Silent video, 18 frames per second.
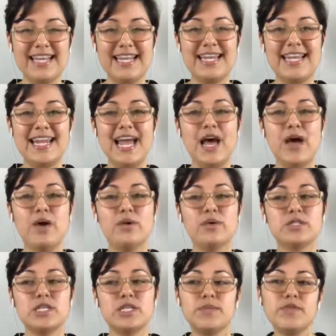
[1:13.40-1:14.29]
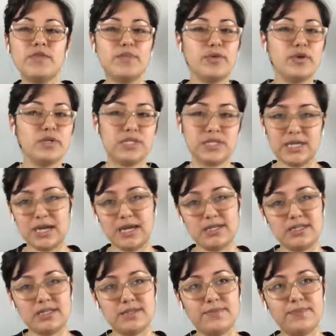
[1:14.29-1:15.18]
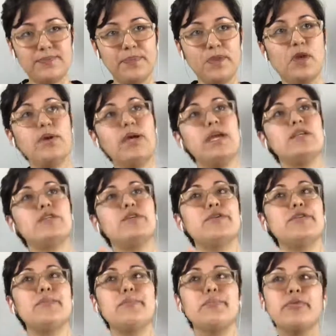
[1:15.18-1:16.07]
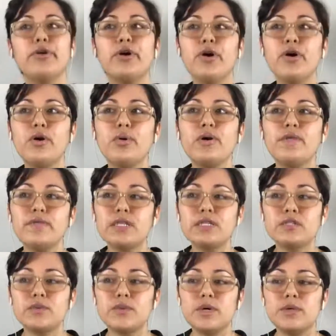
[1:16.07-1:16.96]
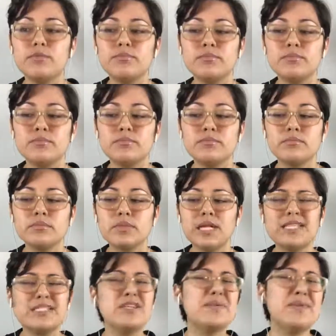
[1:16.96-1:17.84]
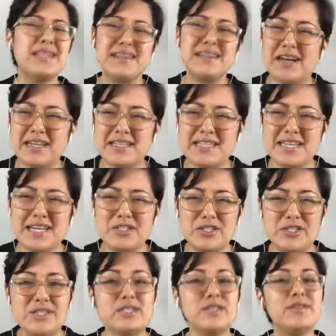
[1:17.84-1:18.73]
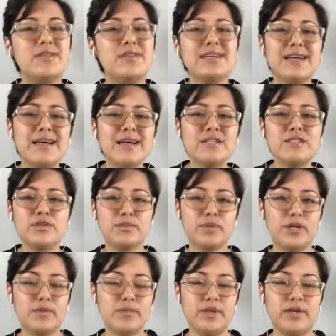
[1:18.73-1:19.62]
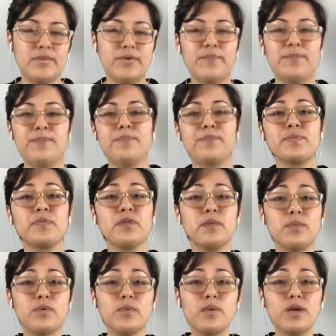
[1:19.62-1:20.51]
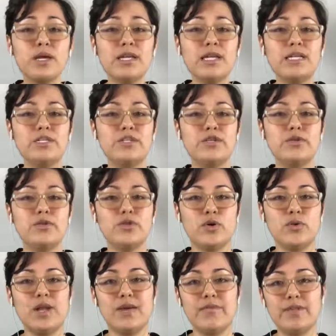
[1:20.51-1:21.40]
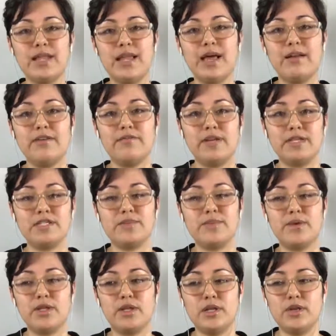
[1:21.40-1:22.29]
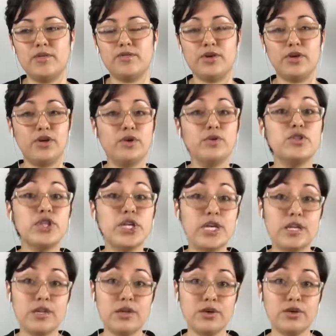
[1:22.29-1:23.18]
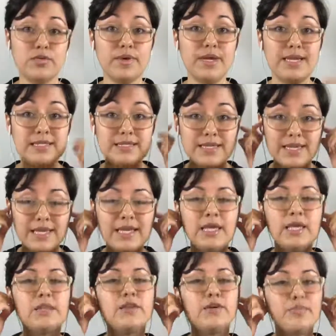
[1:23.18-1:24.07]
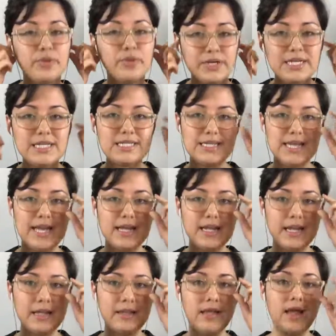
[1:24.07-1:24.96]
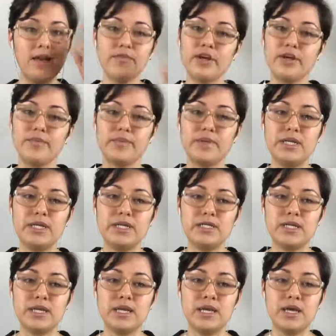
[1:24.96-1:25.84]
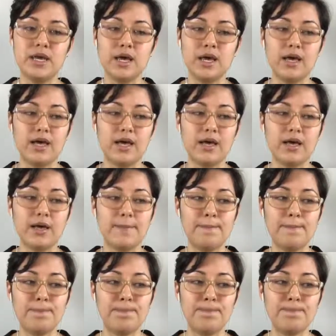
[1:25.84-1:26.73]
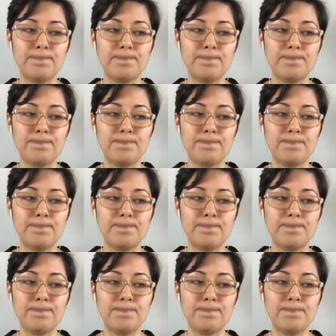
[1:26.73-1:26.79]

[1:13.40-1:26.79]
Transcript: Now, some of the pros and cons. Okay, so the pro of this one, let's start with the cons actually. So the cons are pretty minimal. Number one is you don't have a lot of flexibility for negotiating your rate. They're pretty set. A lot of companies, it